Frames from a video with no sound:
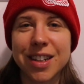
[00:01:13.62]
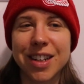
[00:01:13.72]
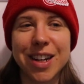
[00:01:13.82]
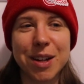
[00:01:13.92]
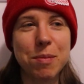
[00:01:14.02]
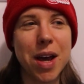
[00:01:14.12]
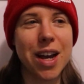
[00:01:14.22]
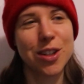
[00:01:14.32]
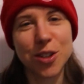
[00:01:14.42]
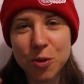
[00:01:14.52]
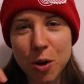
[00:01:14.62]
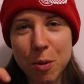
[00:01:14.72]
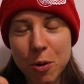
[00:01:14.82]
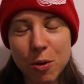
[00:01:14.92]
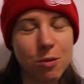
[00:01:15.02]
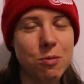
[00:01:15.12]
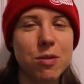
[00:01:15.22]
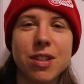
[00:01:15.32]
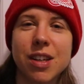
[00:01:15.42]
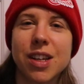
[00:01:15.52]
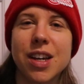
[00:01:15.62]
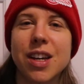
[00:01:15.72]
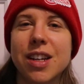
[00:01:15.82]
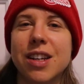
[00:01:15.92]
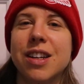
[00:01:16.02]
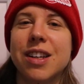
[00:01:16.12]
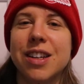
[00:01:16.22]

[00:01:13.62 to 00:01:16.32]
getting back to normal once again